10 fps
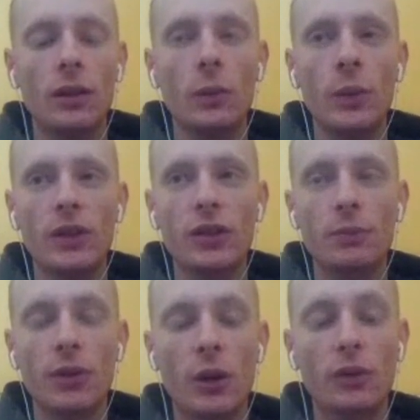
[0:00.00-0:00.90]
which
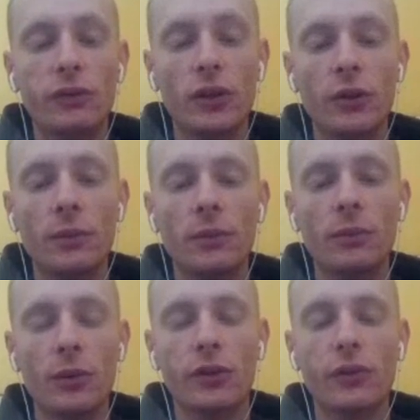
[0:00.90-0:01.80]
bro will, flow the,
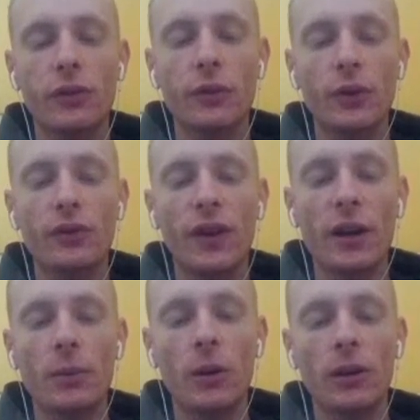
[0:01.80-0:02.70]
will throw the
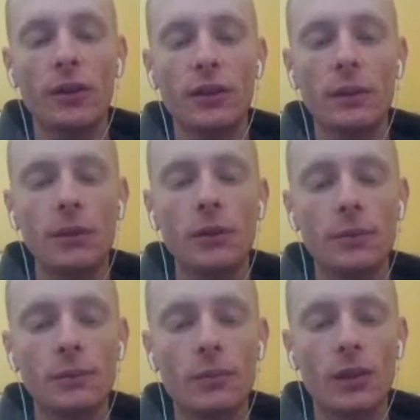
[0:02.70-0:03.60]
fireball in the demo.
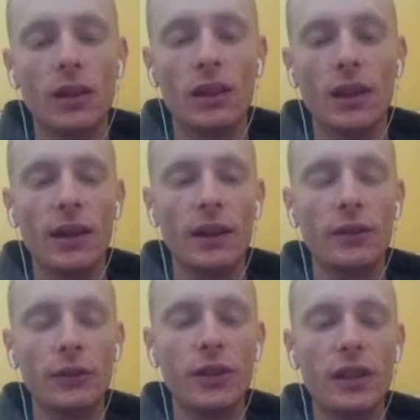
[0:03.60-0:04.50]
And
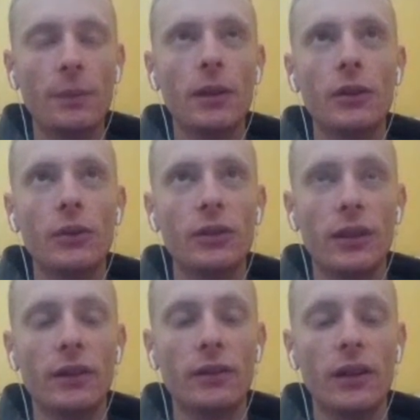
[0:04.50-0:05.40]
you'll see that being used
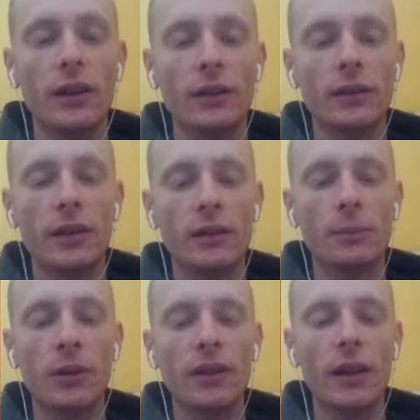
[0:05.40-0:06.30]
later on. I'll, I'll
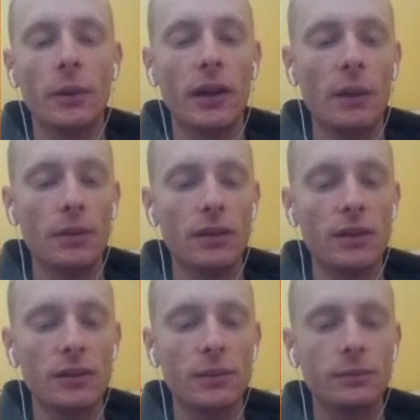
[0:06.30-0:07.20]
point that out when it
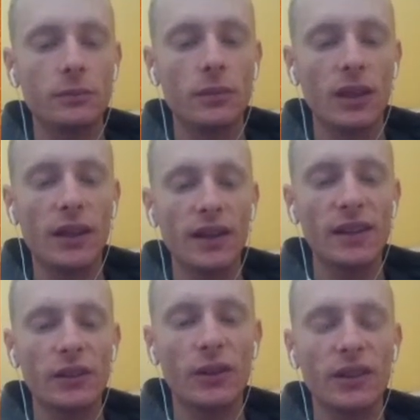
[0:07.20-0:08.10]
happens. In that
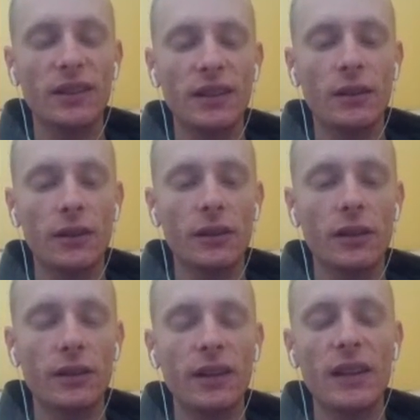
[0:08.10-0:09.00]
case, I only have to take,
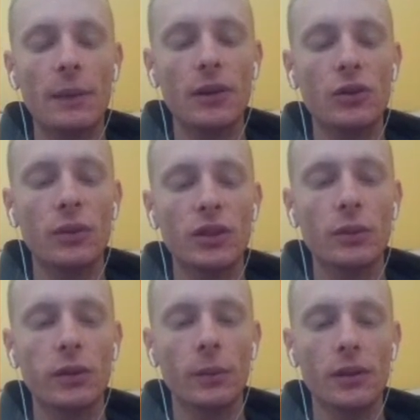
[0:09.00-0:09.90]
take damage once
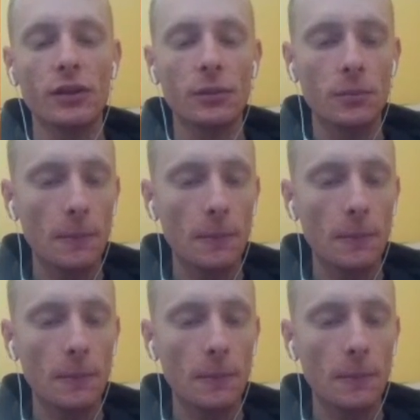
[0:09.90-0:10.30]
with Luigi.